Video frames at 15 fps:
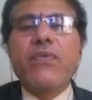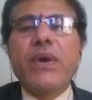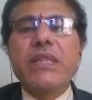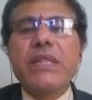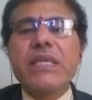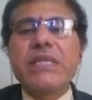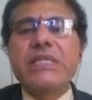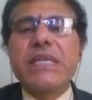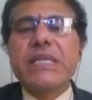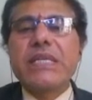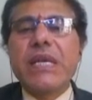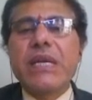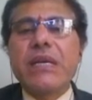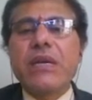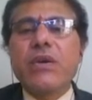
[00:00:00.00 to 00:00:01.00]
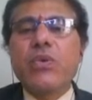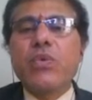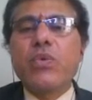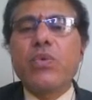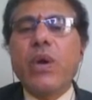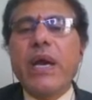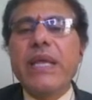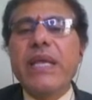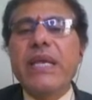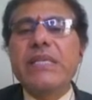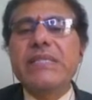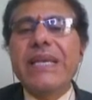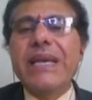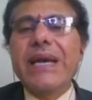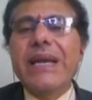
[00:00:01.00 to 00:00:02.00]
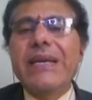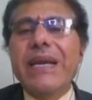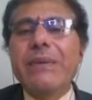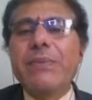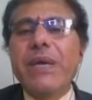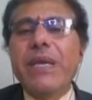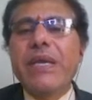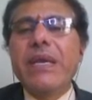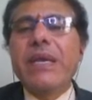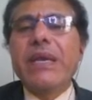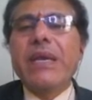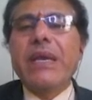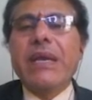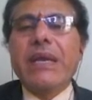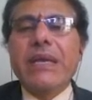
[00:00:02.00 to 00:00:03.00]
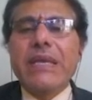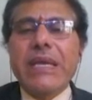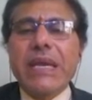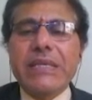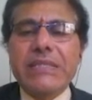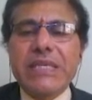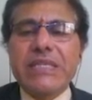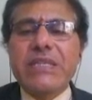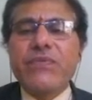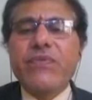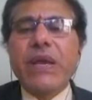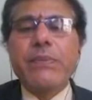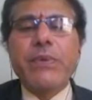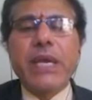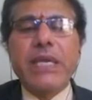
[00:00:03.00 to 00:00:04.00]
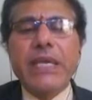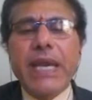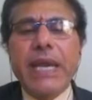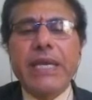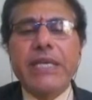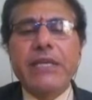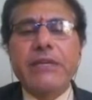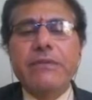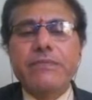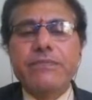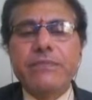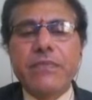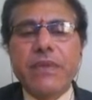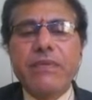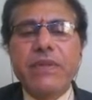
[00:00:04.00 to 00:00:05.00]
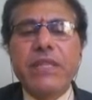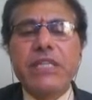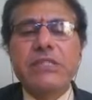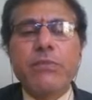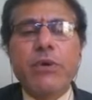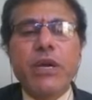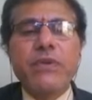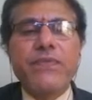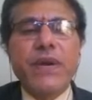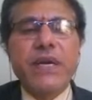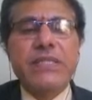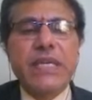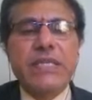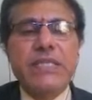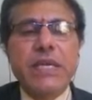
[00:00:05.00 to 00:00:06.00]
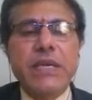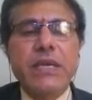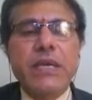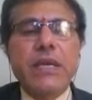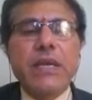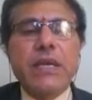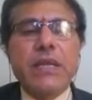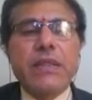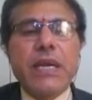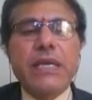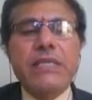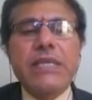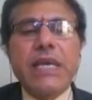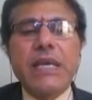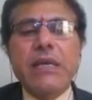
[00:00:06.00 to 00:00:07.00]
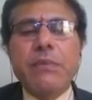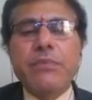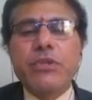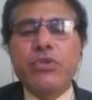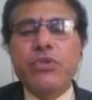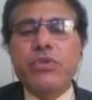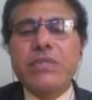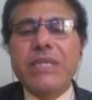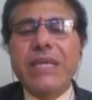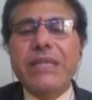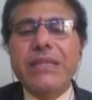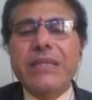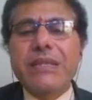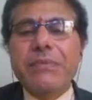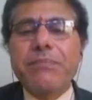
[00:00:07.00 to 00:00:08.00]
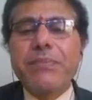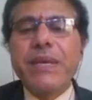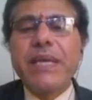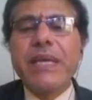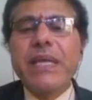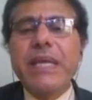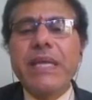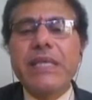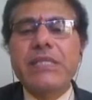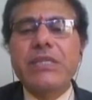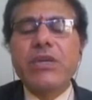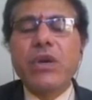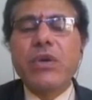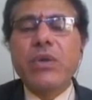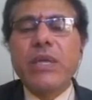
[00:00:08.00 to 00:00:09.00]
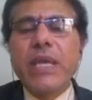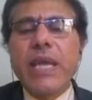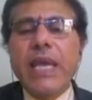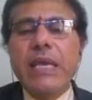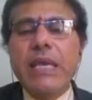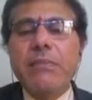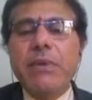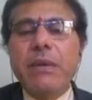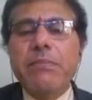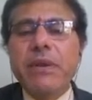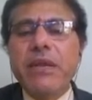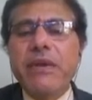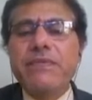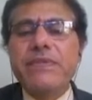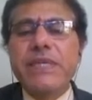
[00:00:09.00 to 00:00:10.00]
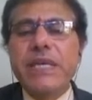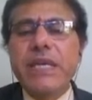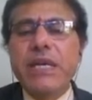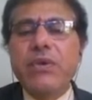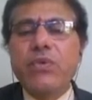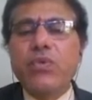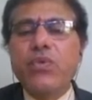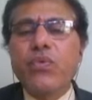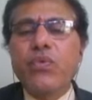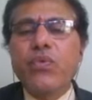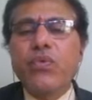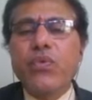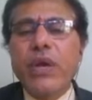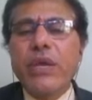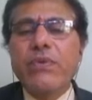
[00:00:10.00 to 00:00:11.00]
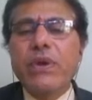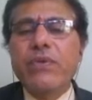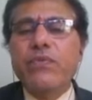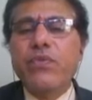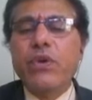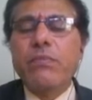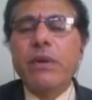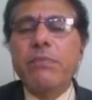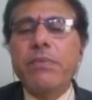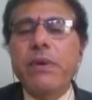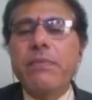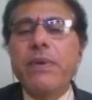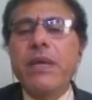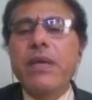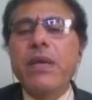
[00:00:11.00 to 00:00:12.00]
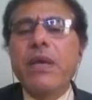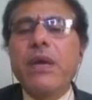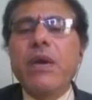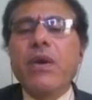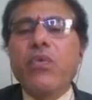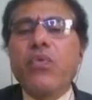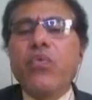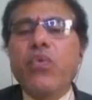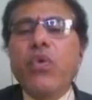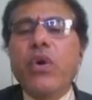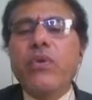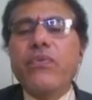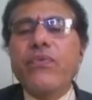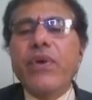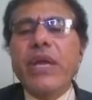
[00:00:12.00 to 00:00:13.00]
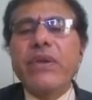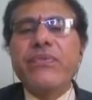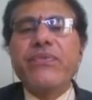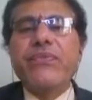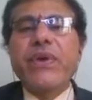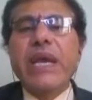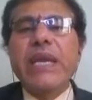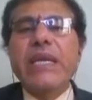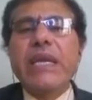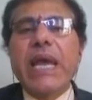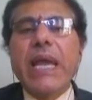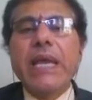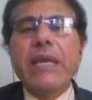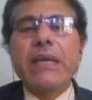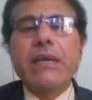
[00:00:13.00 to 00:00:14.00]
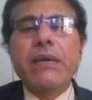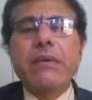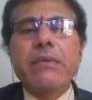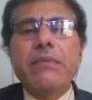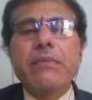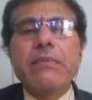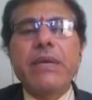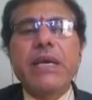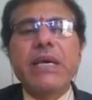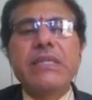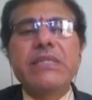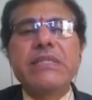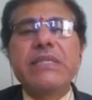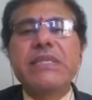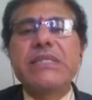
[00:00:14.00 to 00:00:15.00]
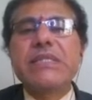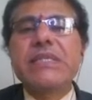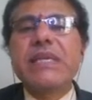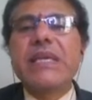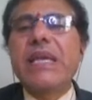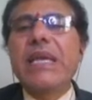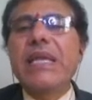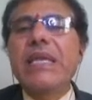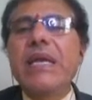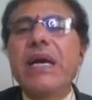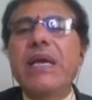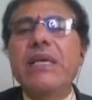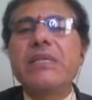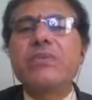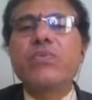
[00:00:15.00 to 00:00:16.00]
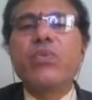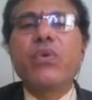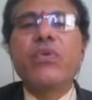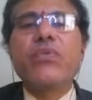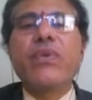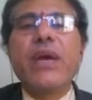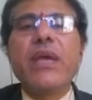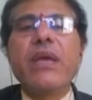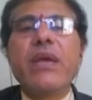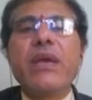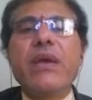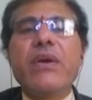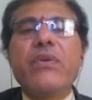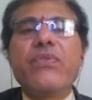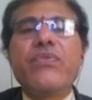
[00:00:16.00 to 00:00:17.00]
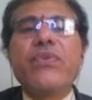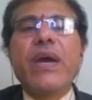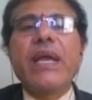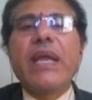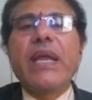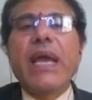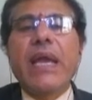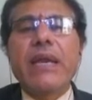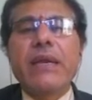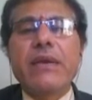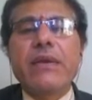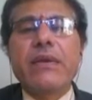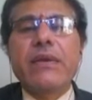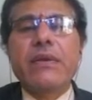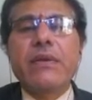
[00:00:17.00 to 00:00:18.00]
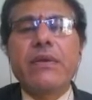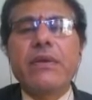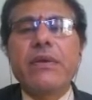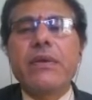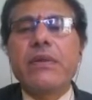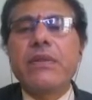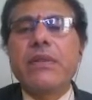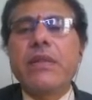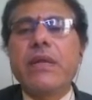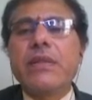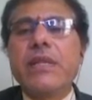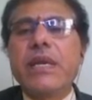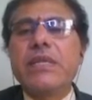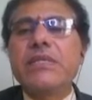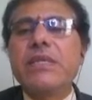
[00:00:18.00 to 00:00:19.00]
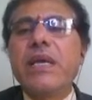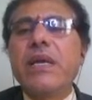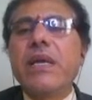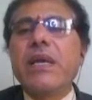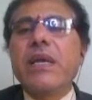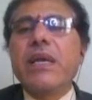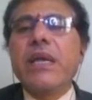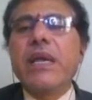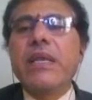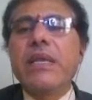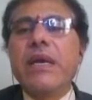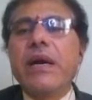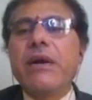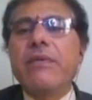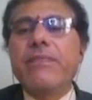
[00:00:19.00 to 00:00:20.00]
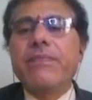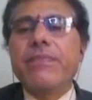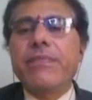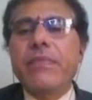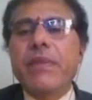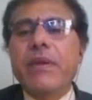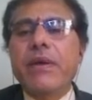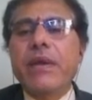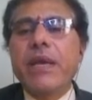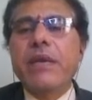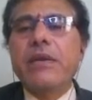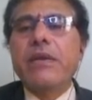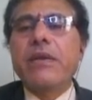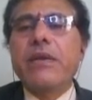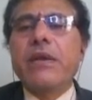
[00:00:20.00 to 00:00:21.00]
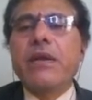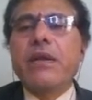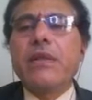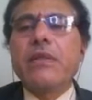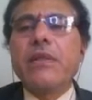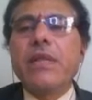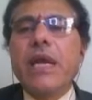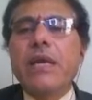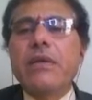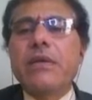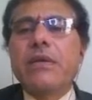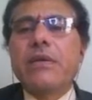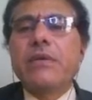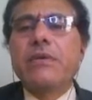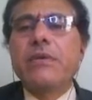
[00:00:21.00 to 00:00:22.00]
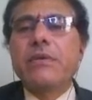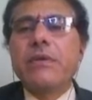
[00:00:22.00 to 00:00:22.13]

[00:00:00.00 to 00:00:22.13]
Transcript: for this section, 2 ISA 100 by 65 by 8 with this modified section, the design compressive strength PD is equal to AE multiplied by FCD 2514 multiplied by 4559, because this area is 4559. That is the area, right? That